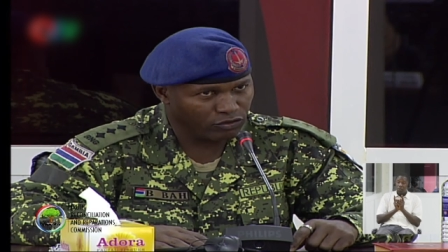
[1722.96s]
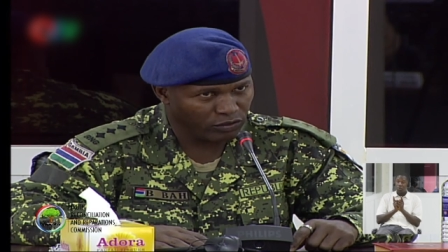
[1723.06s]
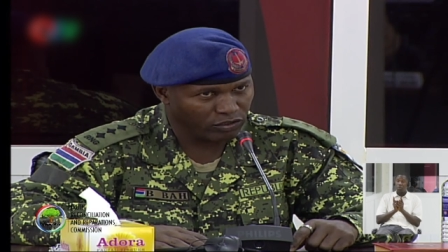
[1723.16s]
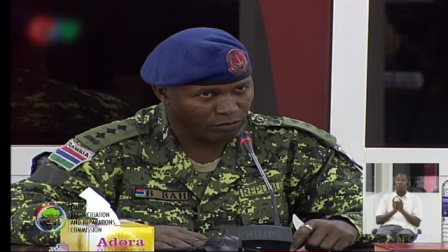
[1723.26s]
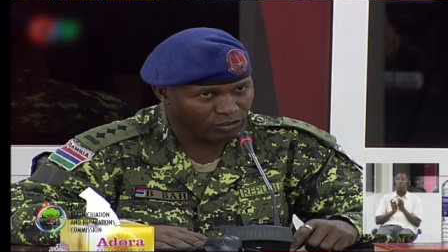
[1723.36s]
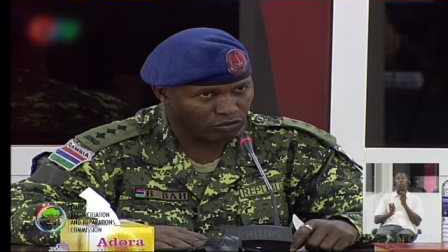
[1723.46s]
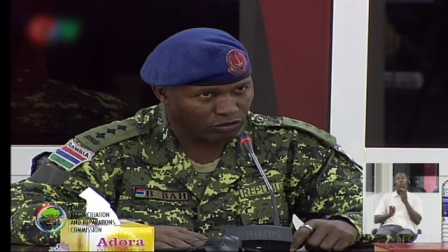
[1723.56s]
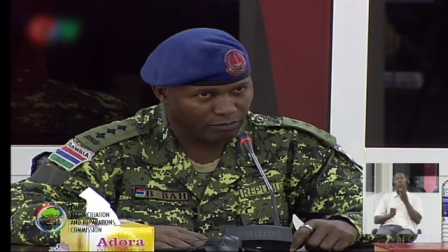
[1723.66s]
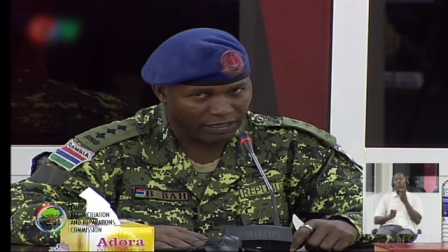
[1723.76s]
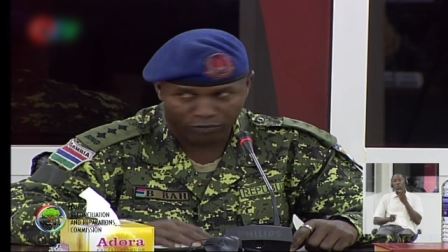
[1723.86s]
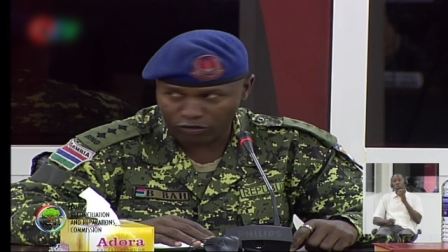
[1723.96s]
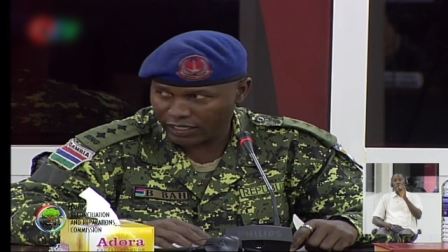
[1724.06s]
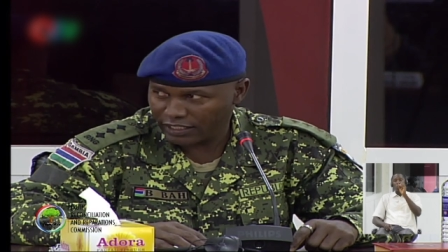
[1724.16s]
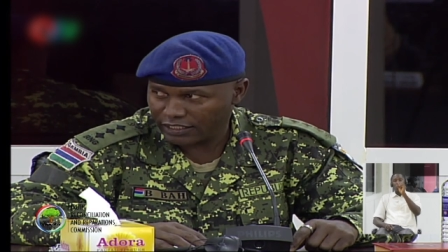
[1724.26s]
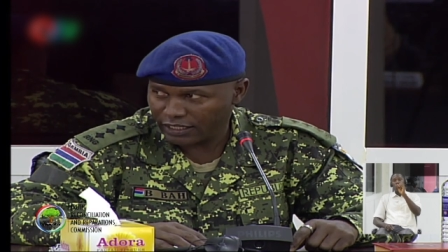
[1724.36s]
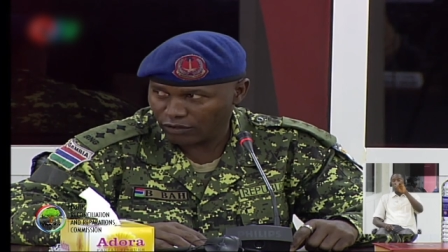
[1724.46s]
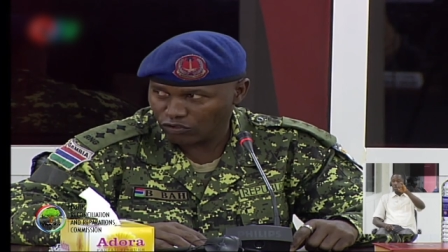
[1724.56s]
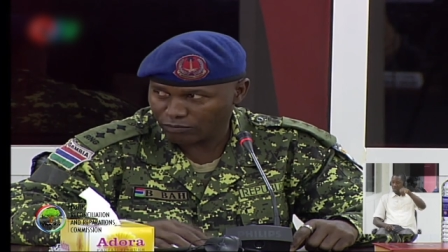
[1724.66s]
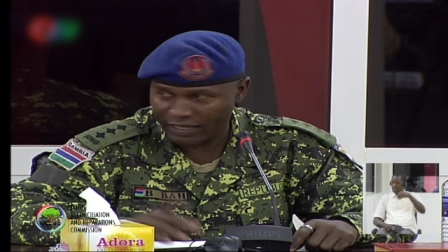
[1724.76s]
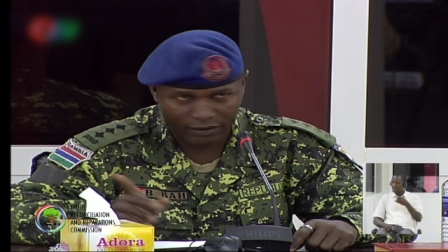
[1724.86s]
to the commission, my brother is here,
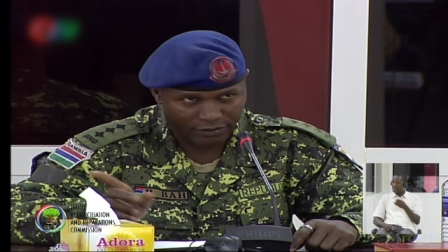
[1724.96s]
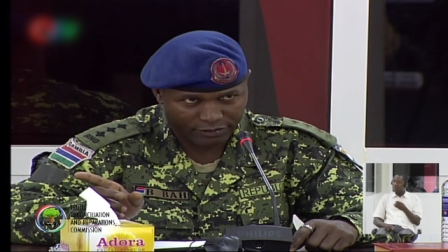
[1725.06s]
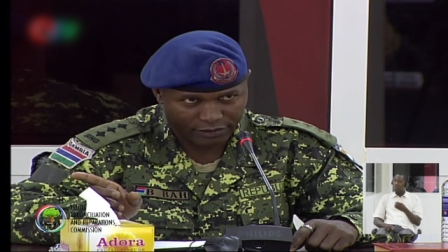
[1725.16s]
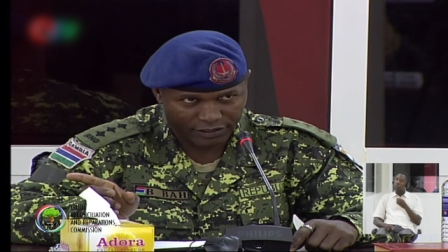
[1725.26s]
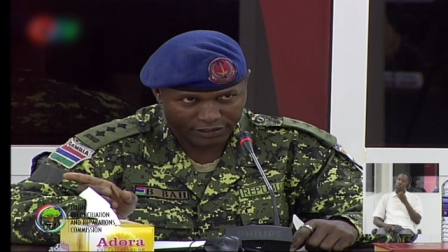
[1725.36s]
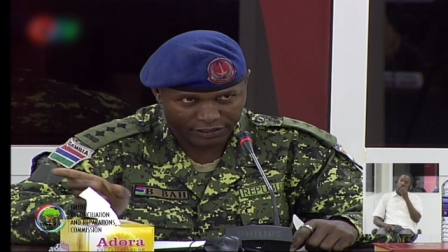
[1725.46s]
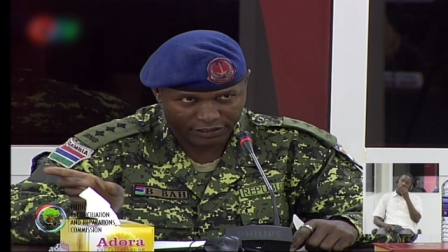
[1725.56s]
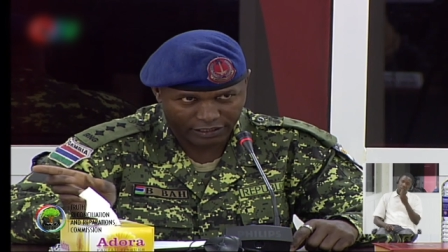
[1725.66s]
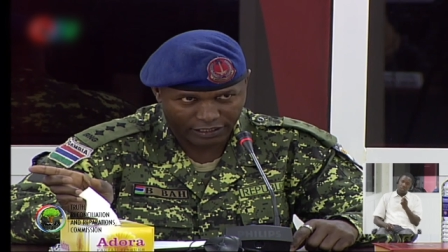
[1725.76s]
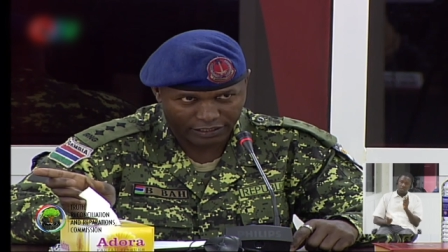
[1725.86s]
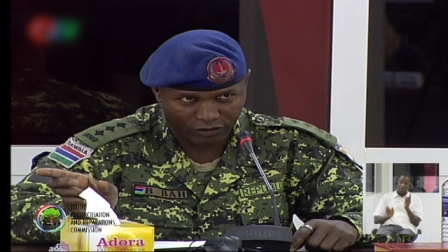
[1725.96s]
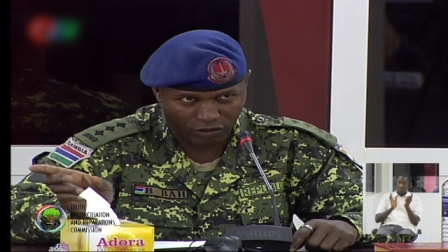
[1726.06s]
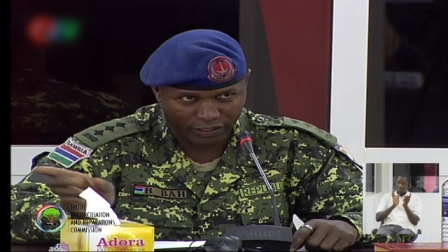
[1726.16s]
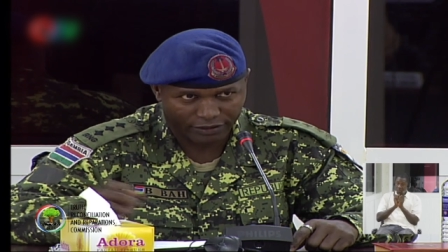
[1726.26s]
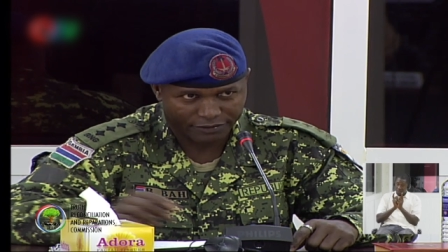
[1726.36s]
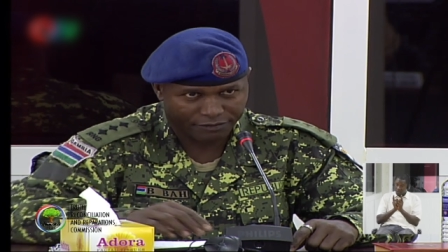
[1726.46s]
Usman. He's sitting at the corner.